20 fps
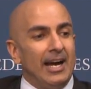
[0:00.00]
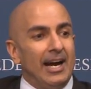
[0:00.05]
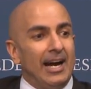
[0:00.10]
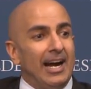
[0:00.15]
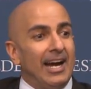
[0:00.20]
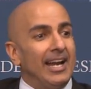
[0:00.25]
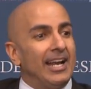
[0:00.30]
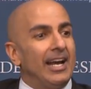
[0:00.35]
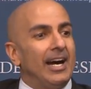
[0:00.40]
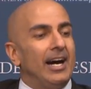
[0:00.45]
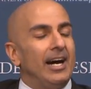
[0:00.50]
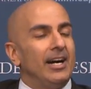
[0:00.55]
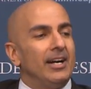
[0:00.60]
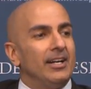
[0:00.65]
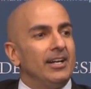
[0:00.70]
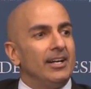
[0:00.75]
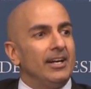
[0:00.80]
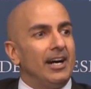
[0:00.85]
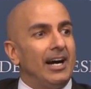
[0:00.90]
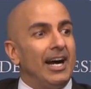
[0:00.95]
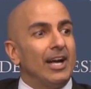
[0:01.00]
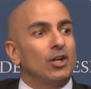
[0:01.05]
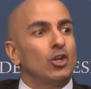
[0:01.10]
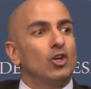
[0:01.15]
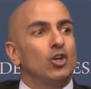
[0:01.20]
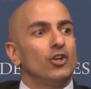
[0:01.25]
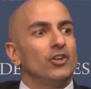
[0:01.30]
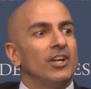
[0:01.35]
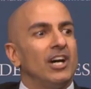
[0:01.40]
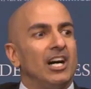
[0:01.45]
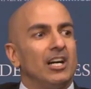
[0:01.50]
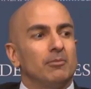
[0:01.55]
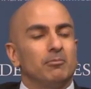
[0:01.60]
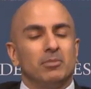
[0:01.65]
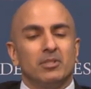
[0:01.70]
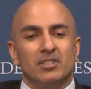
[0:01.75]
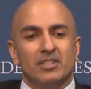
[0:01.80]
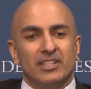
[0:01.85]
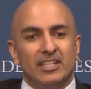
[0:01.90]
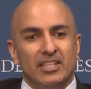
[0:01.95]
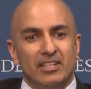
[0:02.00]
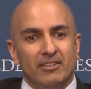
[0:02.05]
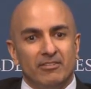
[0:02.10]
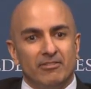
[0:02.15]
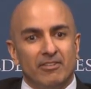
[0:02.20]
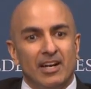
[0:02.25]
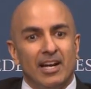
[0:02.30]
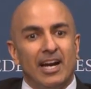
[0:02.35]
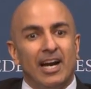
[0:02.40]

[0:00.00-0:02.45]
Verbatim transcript: And I could not believe